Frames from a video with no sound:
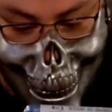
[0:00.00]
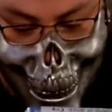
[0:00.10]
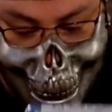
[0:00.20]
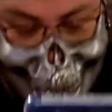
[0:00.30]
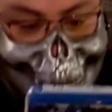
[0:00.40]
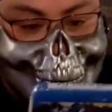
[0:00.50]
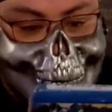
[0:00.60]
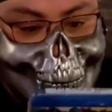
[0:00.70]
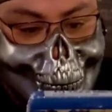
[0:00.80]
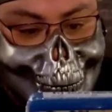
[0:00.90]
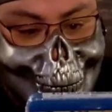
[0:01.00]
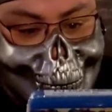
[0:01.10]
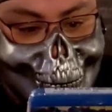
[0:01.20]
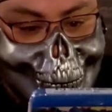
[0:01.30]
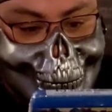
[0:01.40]
I don't know. That's some
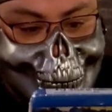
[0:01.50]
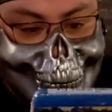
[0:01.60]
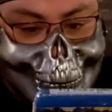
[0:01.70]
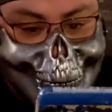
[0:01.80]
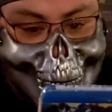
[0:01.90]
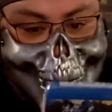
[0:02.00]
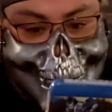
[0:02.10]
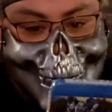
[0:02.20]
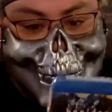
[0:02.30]
homework I have to do. But